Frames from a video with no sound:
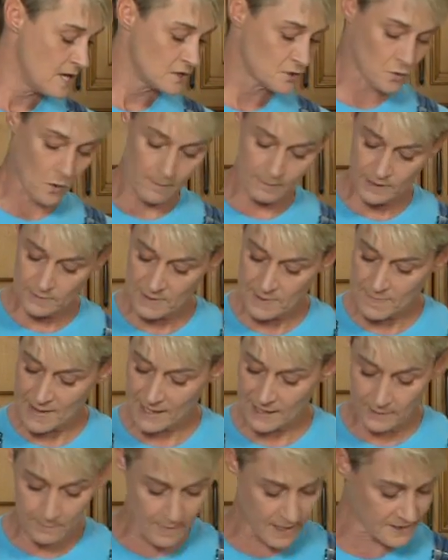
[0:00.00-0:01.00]
So I'm gonna be
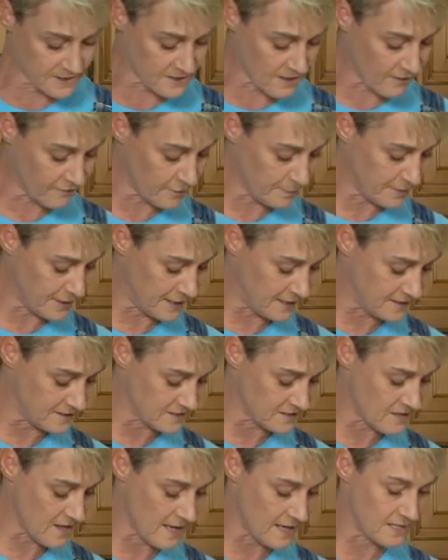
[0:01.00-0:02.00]
making myself a
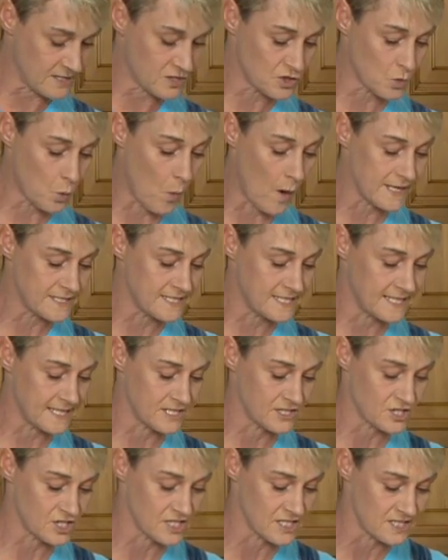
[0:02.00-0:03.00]
piece that is 20
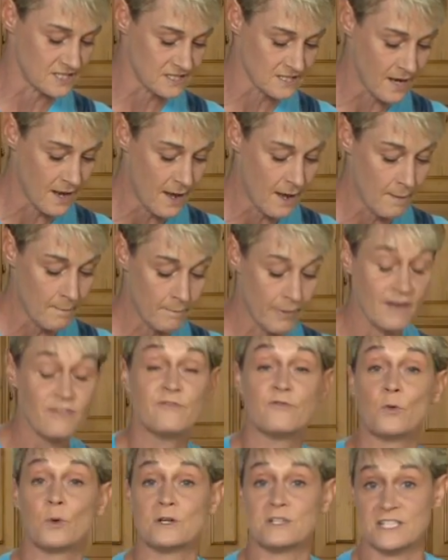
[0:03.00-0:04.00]
inches by
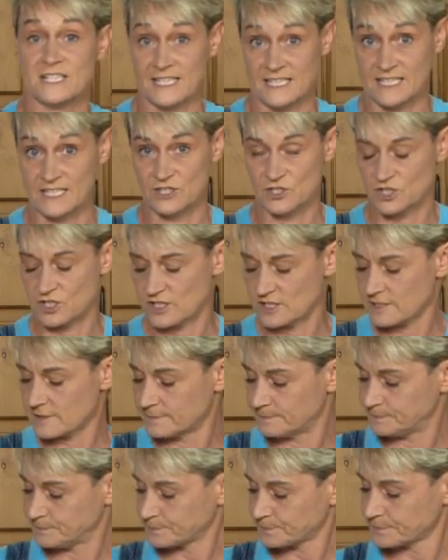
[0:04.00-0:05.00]
14 inches.
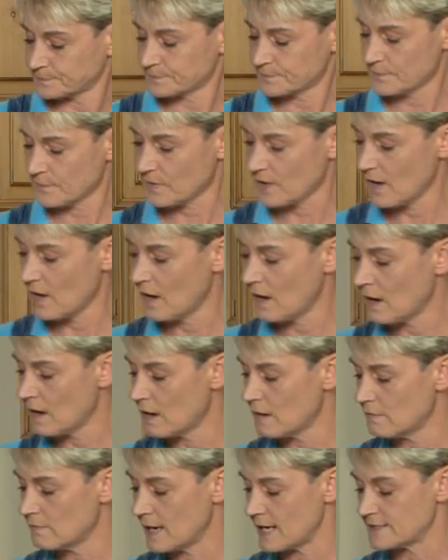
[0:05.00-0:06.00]

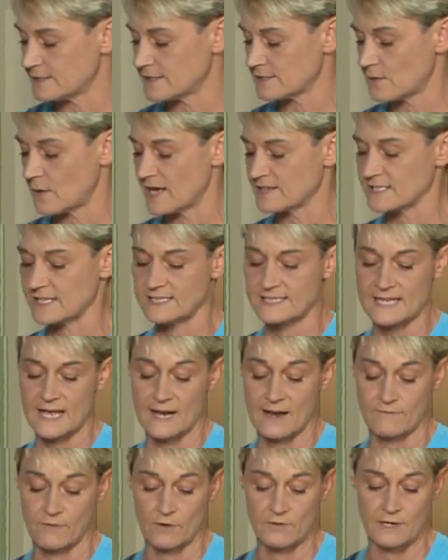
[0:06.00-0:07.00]
All right, so as I
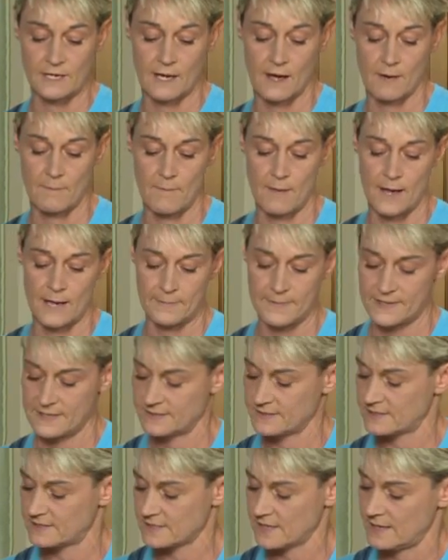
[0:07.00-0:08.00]
said, I've already got my
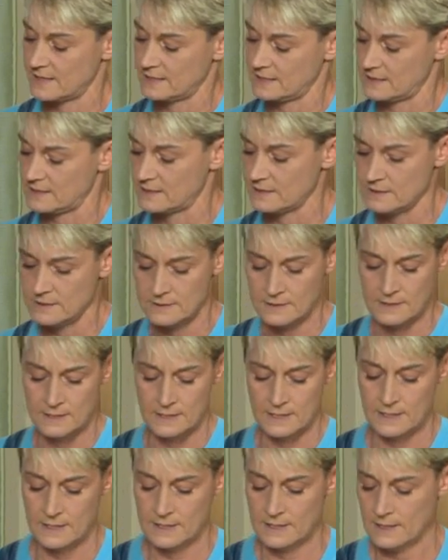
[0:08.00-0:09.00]
piece done here.
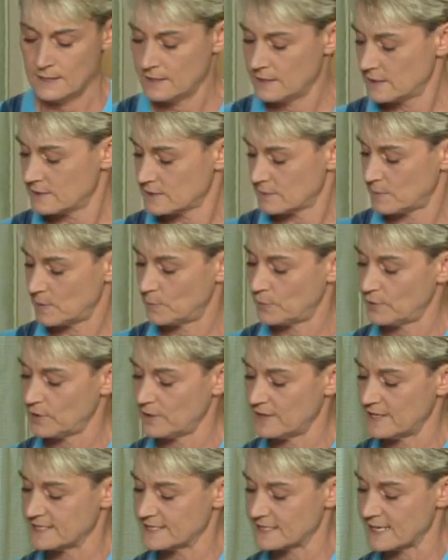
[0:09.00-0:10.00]
So I'm gonna
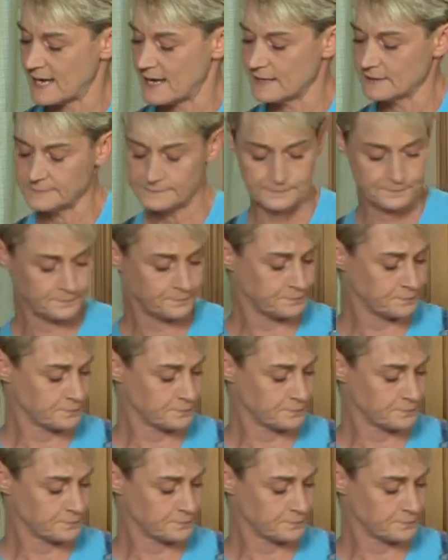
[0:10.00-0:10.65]
bring this out.